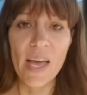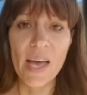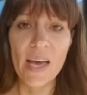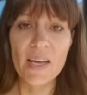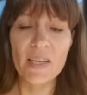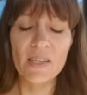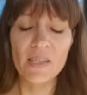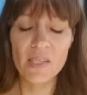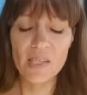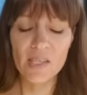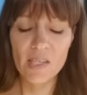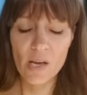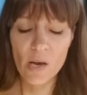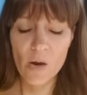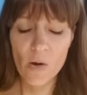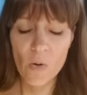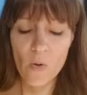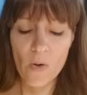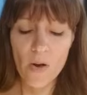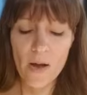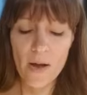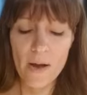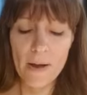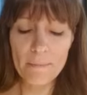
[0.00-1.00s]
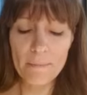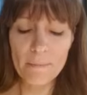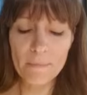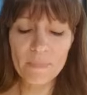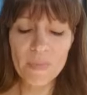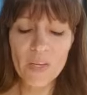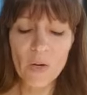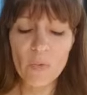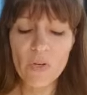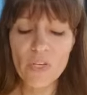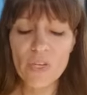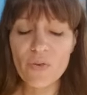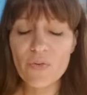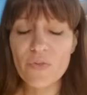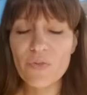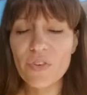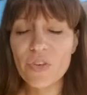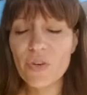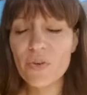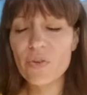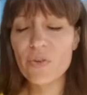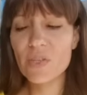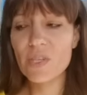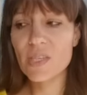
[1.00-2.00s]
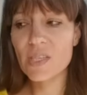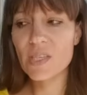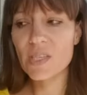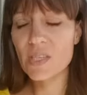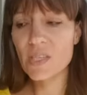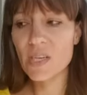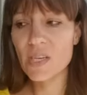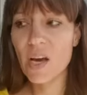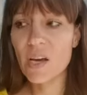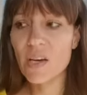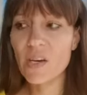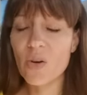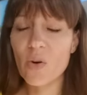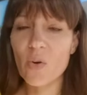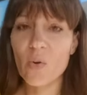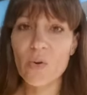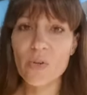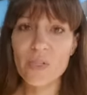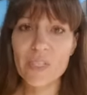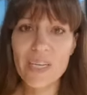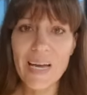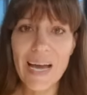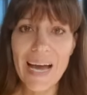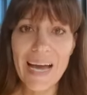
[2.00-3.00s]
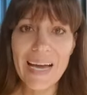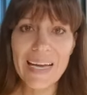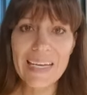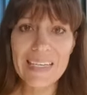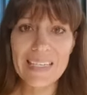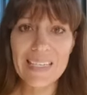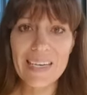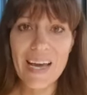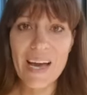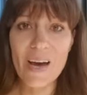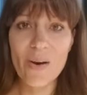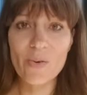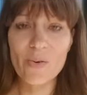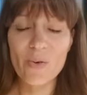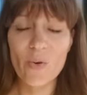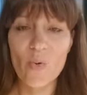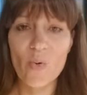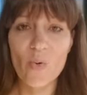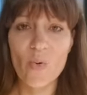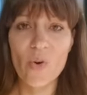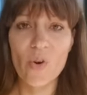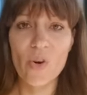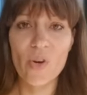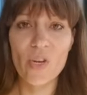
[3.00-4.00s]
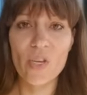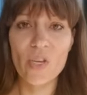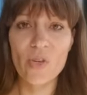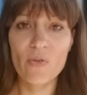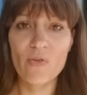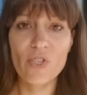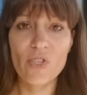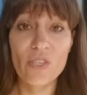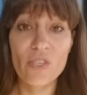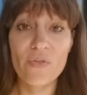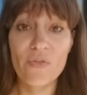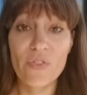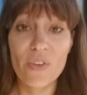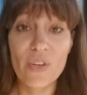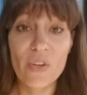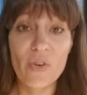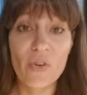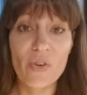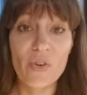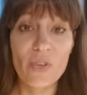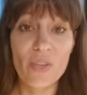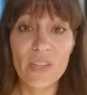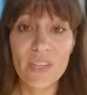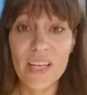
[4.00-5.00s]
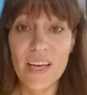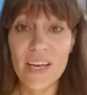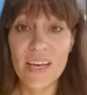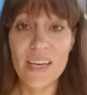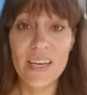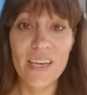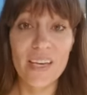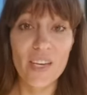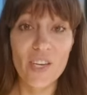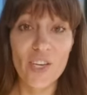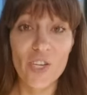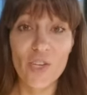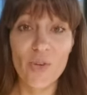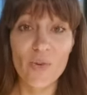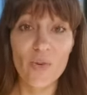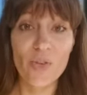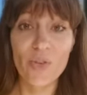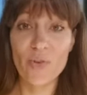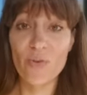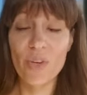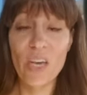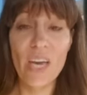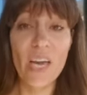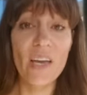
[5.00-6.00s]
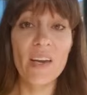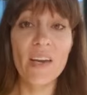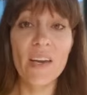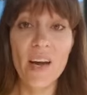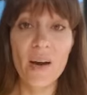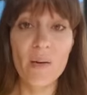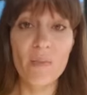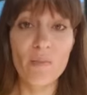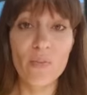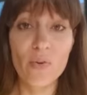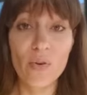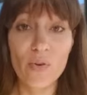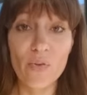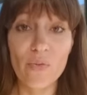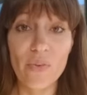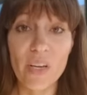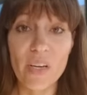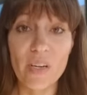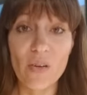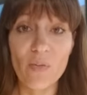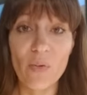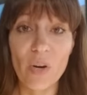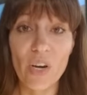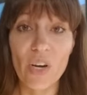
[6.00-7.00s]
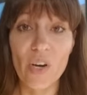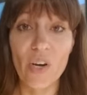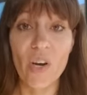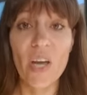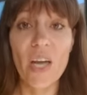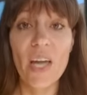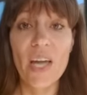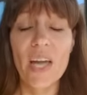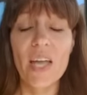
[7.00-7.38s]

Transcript: And so um, when you feel stuck or tied down, or you just feel like you, you cannot move anywhere,